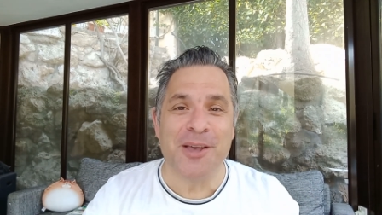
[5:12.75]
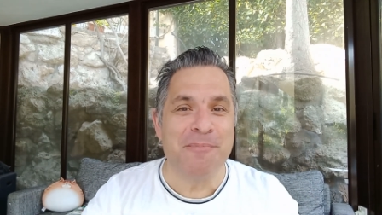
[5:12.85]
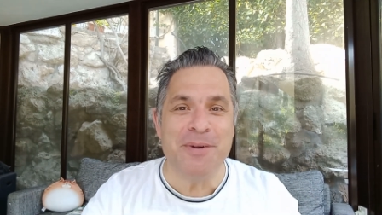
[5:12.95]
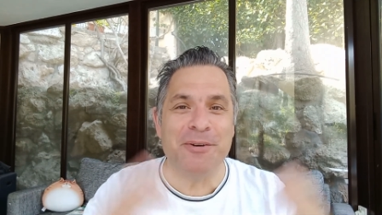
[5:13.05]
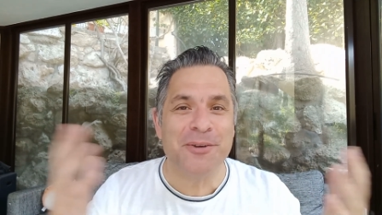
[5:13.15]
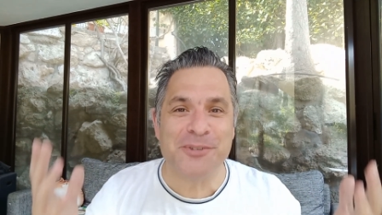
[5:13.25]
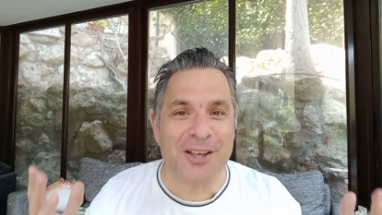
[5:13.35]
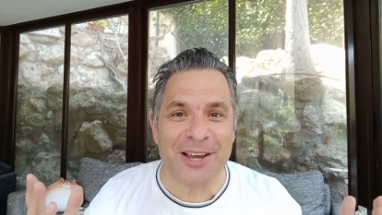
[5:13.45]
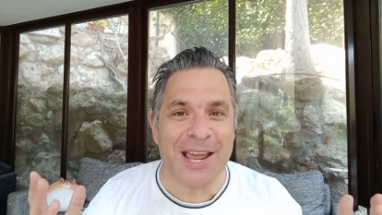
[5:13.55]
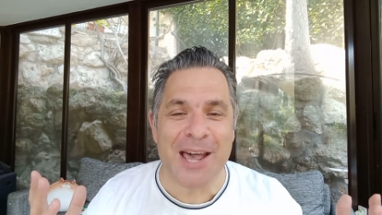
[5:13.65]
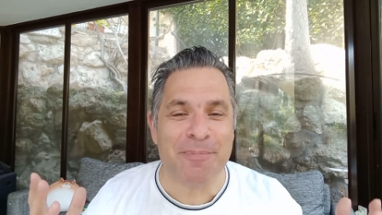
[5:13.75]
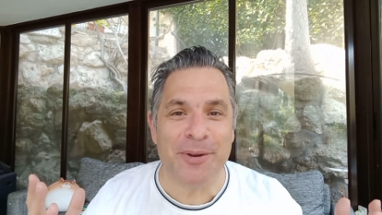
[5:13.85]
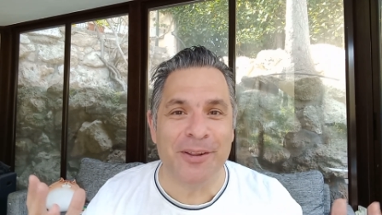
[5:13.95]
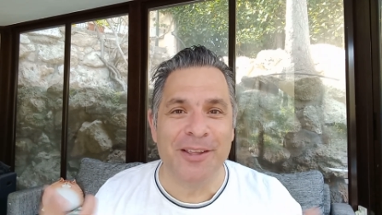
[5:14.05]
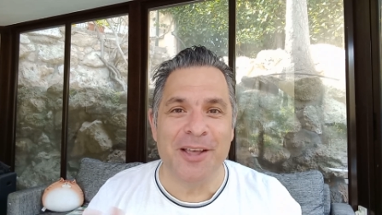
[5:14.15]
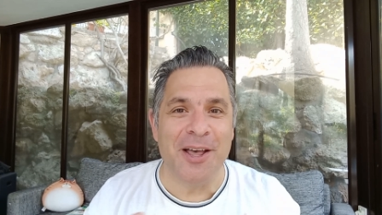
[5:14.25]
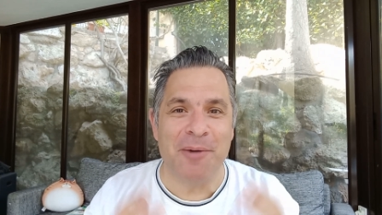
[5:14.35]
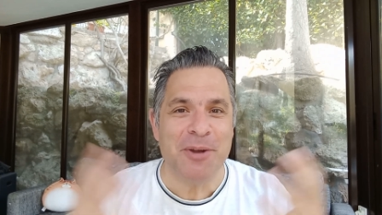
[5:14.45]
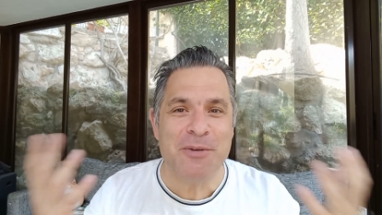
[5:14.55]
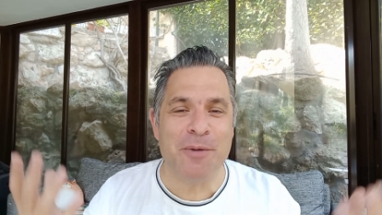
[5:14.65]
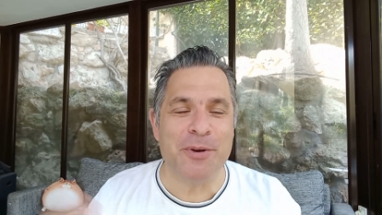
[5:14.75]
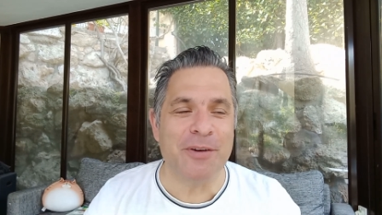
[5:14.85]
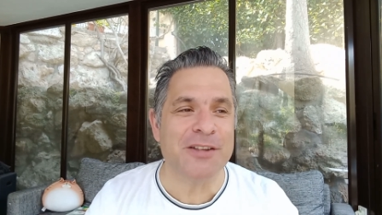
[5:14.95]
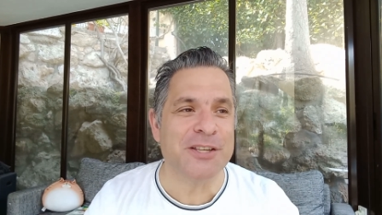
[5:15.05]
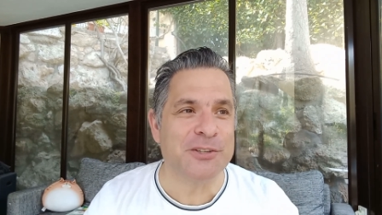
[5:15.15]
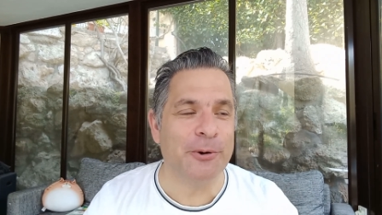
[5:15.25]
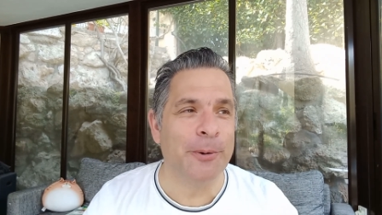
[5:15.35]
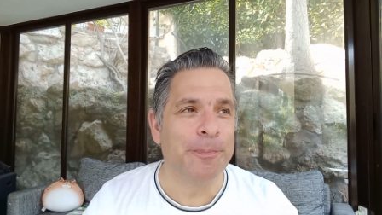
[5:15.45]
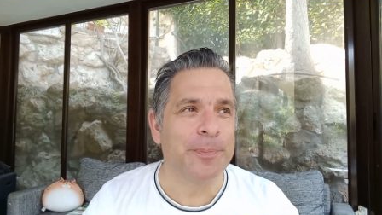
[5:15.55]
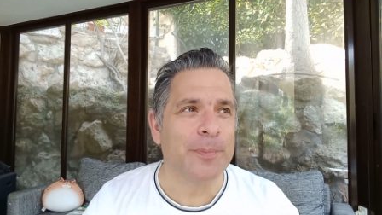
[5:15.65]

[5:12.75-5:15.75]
Miracles aren't going to happen when you open your Etsy store.